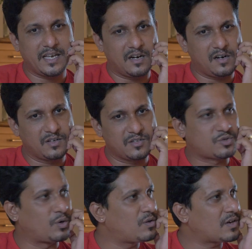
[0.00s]
yeah, on a
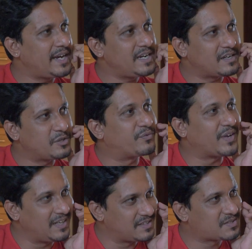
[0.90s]
solo ride you
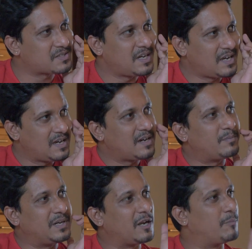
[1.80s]
feel it's
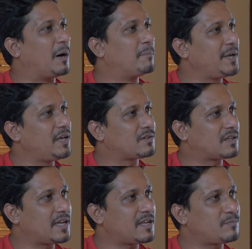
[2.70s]
little bumpy on
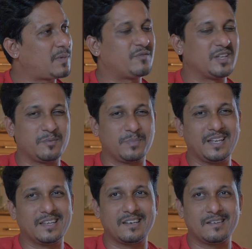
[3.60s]
the rear, but with a
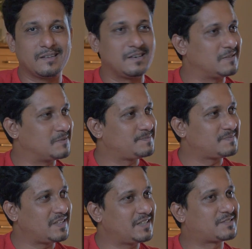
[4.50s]
pillion
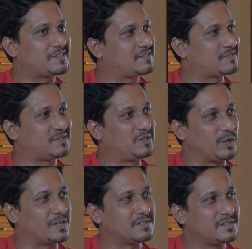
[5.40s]
it's
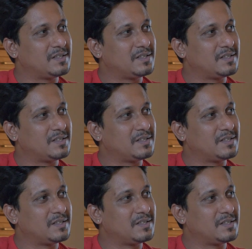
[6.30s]
good.